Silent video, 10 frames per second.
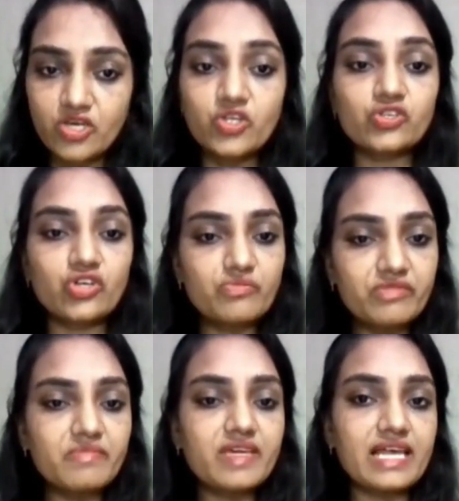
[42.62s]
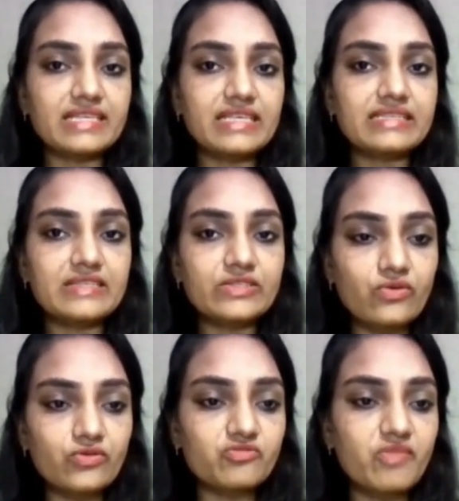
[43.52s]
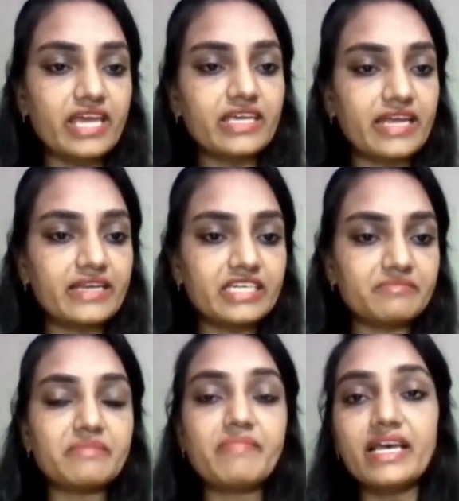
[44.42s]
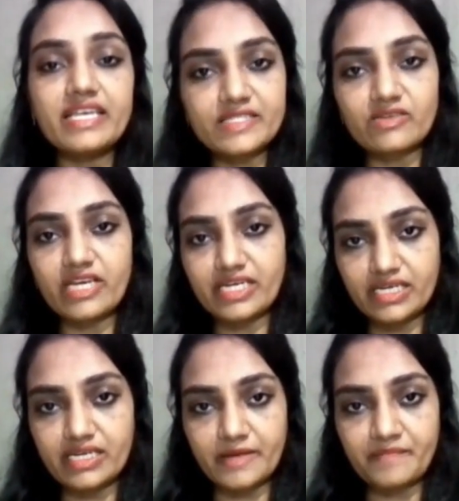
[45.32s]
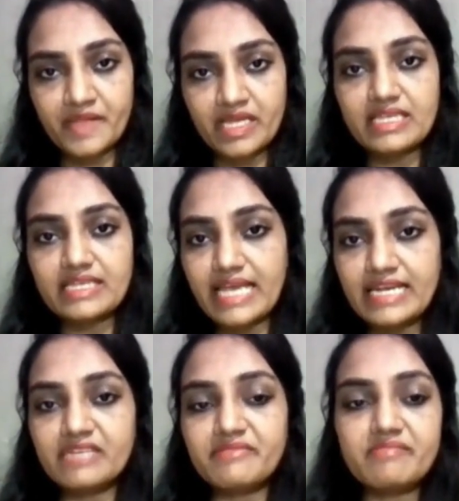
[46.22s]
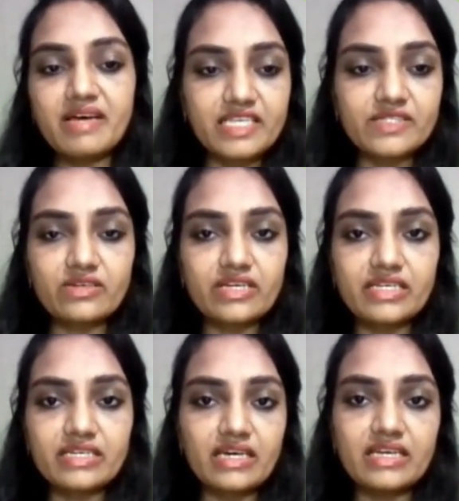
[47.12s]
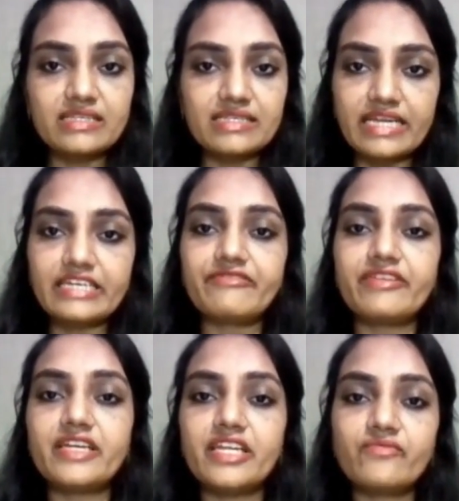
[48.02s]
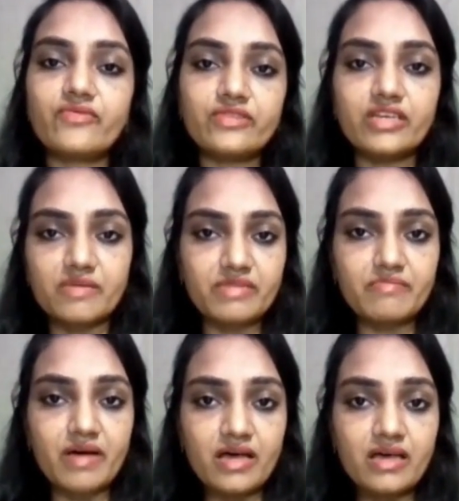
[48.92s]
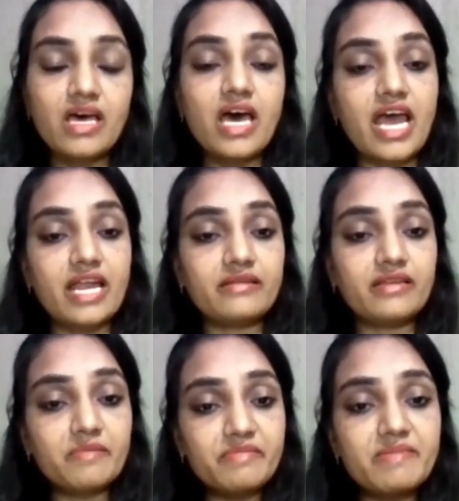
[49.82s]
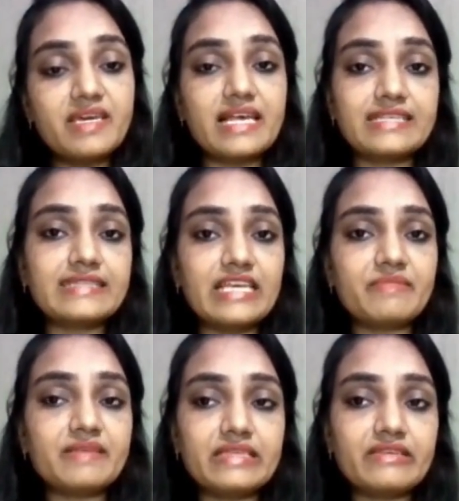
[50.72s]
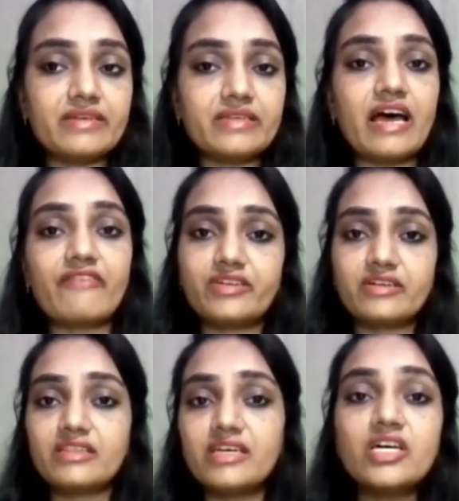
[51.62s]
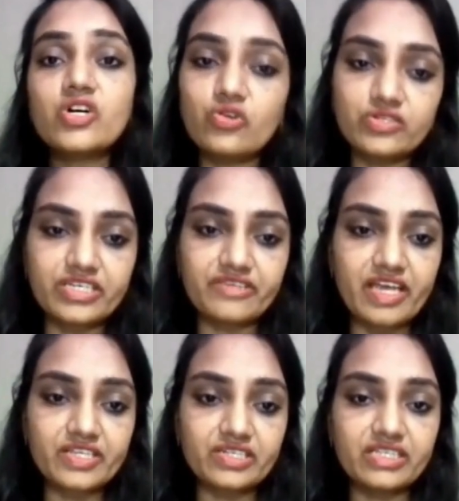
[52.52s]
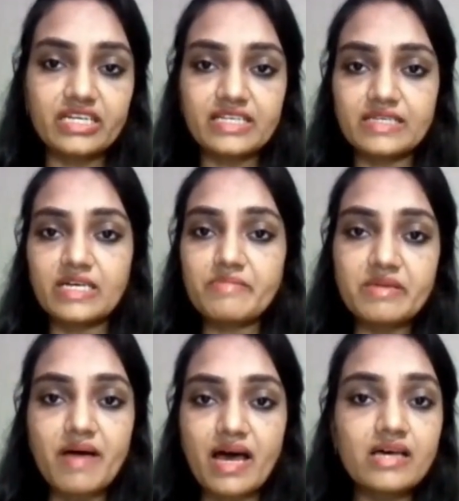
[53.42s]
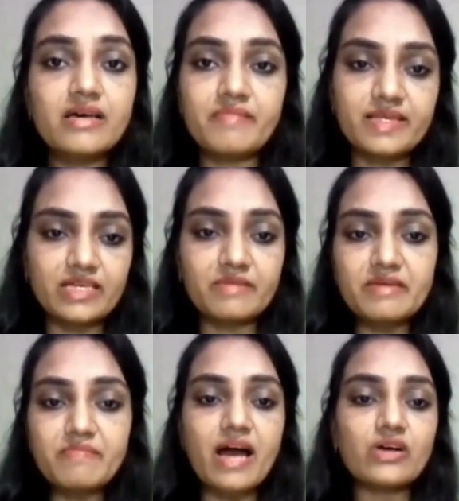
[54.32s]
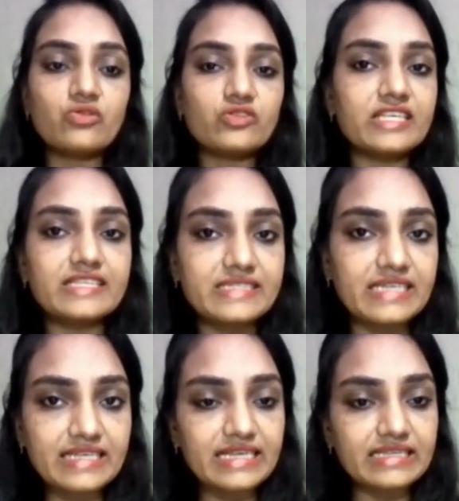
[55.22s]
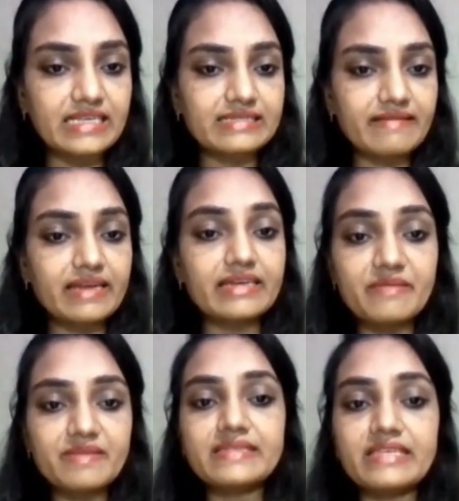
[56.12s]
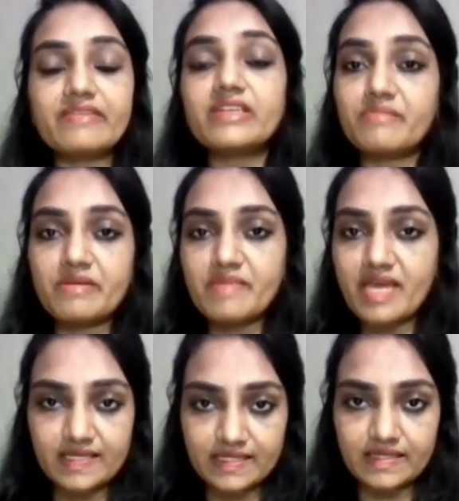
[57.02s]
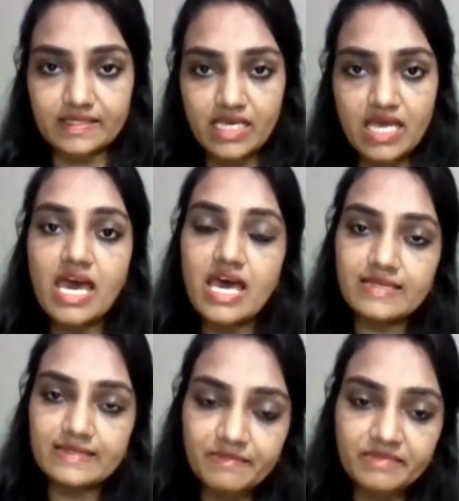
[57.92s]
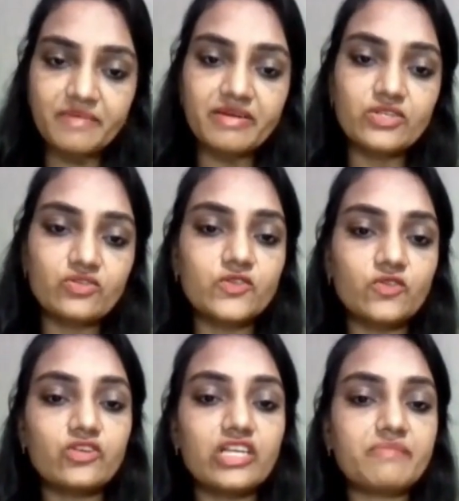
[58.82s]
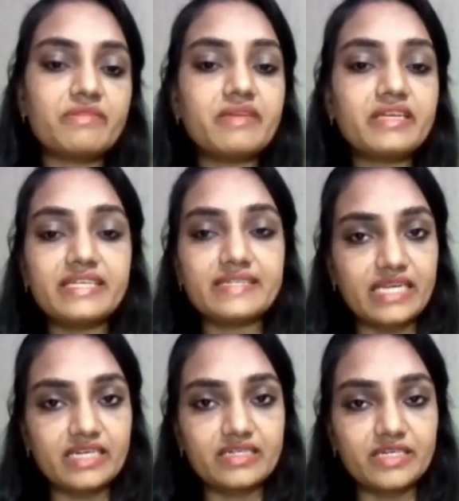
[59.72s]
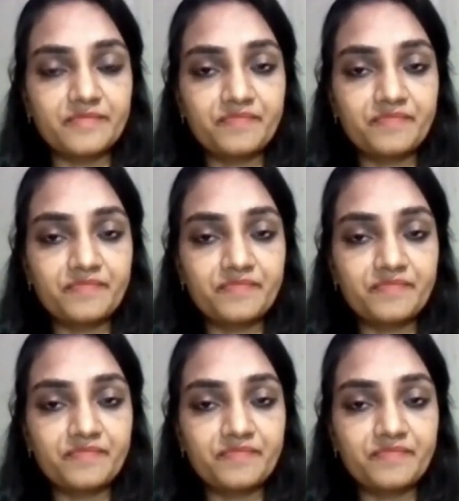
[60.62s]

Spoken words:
So amoebiasis is caused by Entamoeba histolytica. This Entamoeba histolytica is a scientific name for the amoeba, and amoebiasis name is given after the causative agent. That is amoeba means amoeba cause this disease, and that's why name is given amoebiasis. And sometimes it is also called amoebic dysentery.